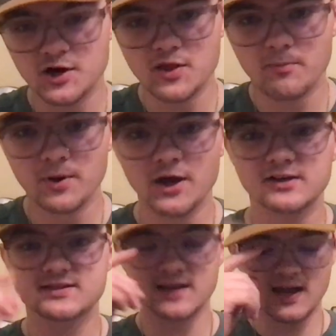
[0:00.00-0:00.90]
in the
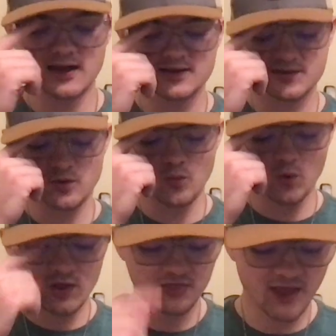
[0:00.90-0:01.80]
book says
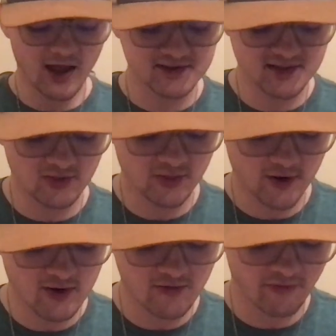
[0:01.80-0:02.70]

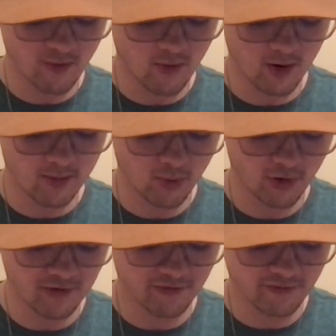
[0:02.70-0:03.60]

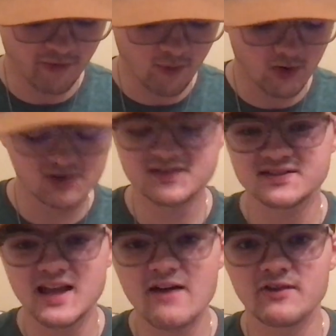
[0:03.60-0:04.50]

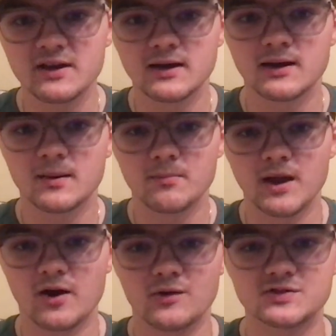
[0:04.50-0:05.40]
1,034.47
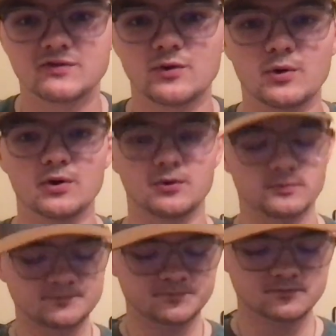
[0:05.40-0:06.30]
barrels of
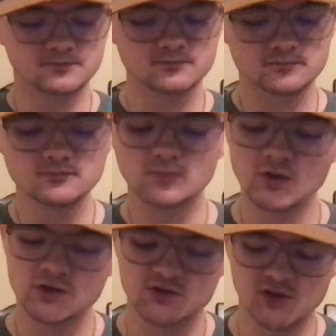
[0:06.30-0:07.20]
oil.
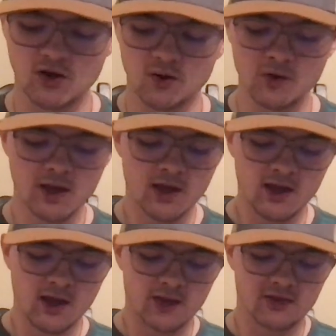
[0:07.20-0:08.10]
So
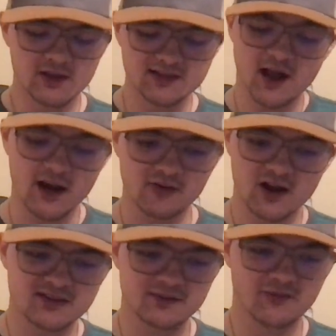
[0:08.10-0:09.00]
this kind of
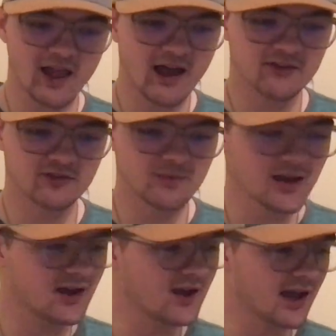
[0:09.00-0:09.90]
raised some flags for
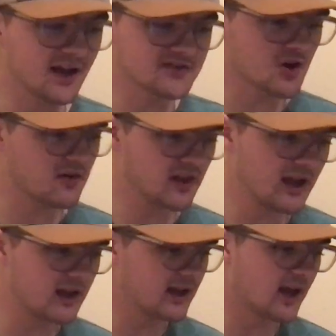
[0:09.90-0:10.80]
me, and I start
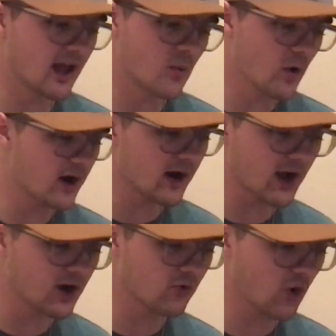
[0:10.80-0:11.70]
thinking, like, where did
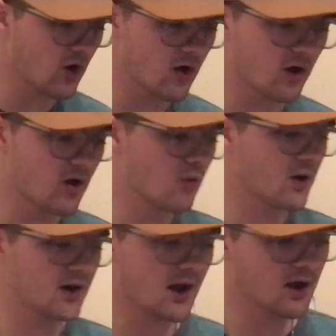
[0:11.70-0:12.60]
I go wrong?
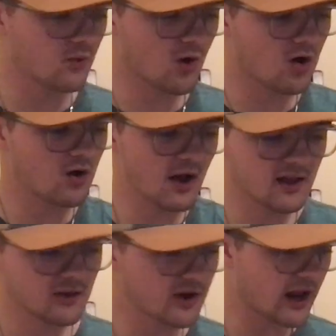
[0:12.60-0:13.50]
Where did I go wrong? I
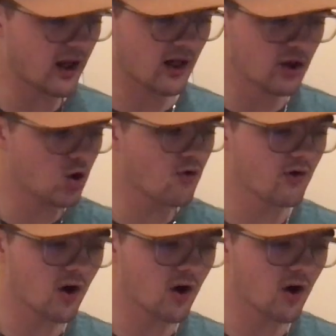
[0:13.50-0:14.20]
look over